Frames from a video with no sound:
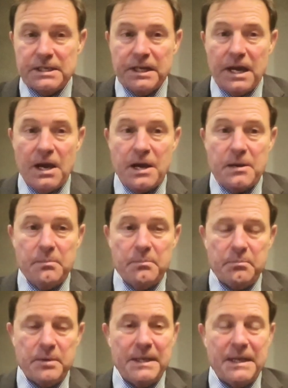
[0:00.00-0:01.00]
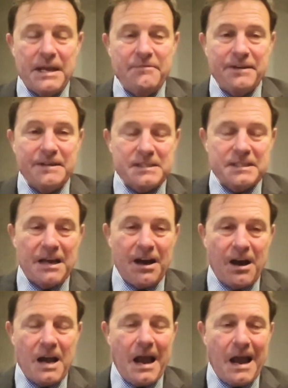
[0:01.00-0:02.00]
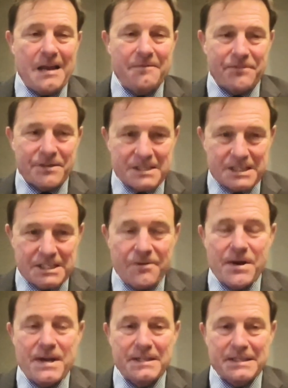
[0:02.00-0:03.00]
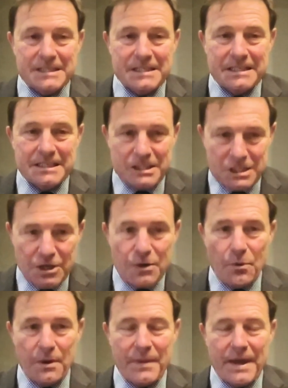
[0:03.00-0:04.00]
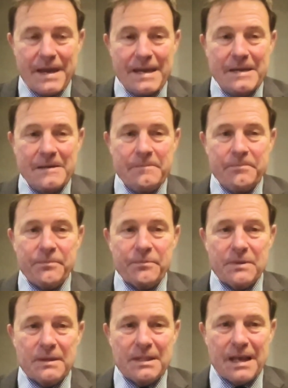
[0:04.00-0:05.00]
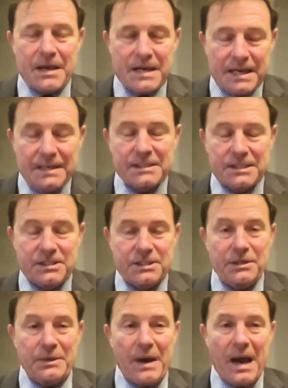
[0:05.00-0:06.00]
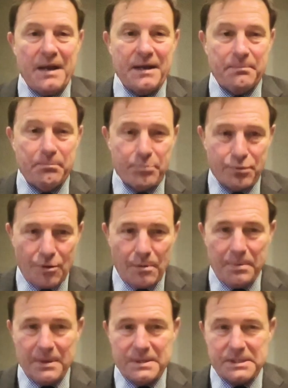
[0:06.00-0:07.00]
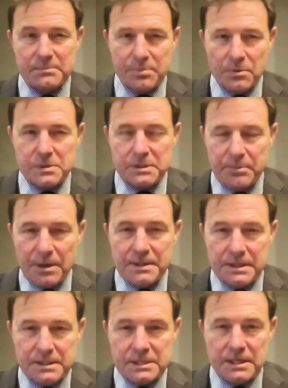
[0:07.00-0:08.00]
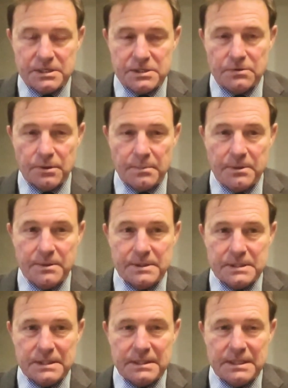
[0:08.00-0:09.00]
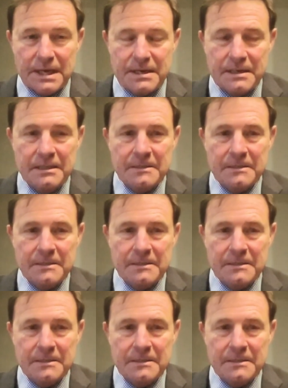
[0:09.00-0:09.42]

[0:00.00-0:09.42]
go, but if the Syrians do what they need to do and are properly supported by the international community, then